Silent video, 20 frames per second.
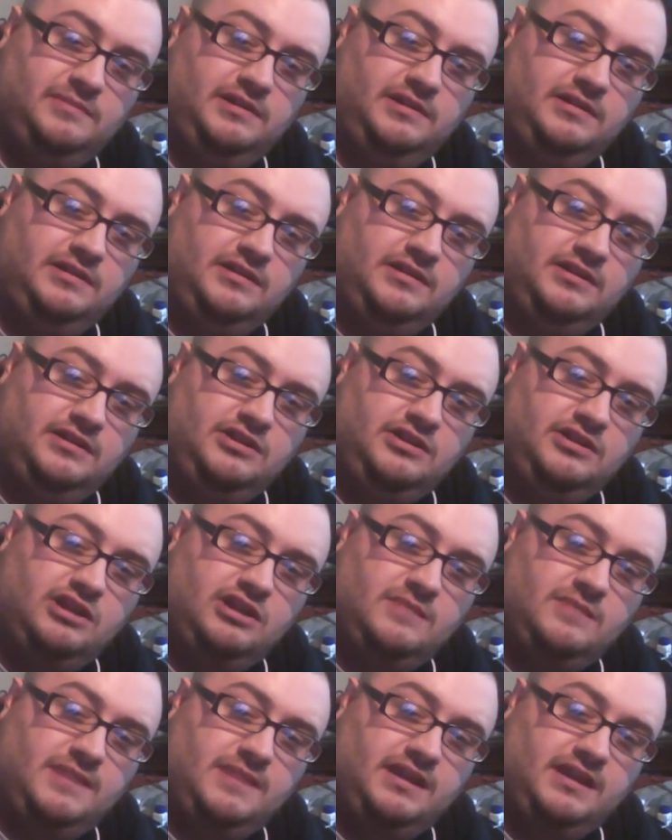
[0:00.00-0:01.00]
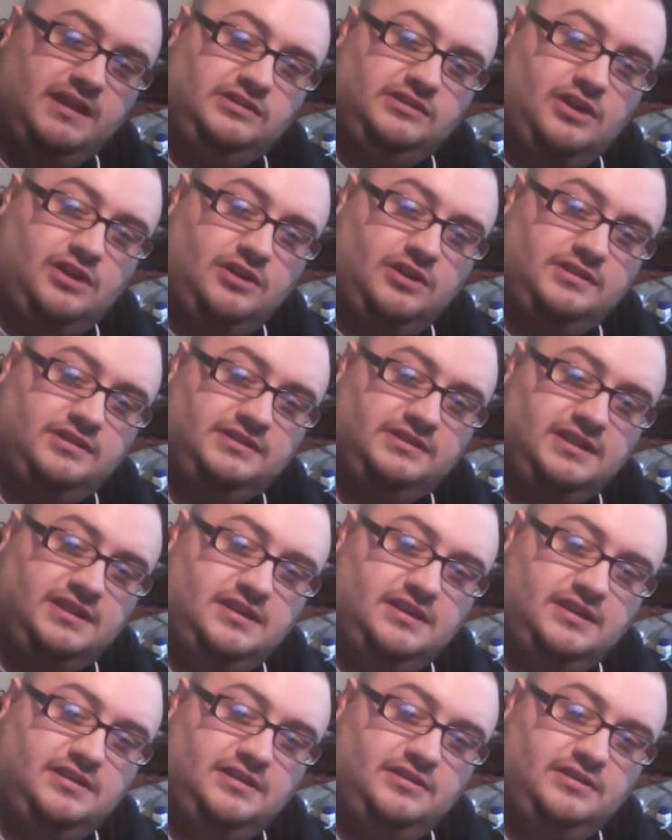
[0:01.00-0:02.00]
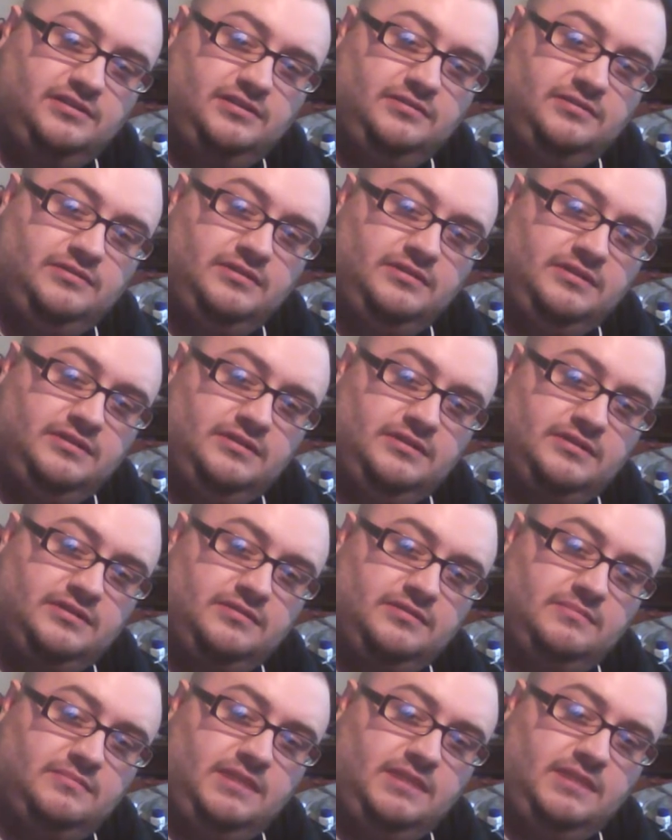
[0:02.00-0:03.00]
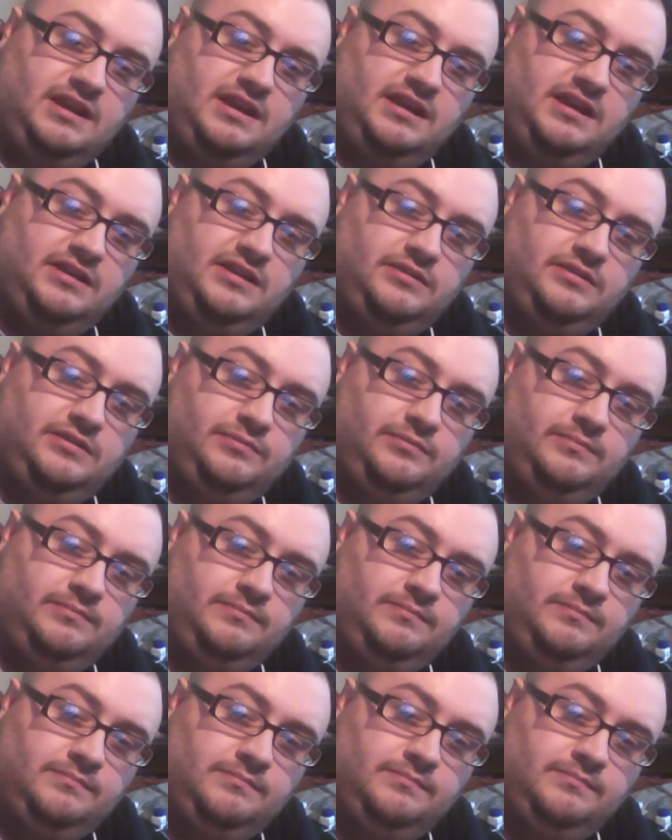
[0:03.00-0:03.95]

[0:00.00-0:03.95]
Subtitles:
But you can make it dark as hell, medium,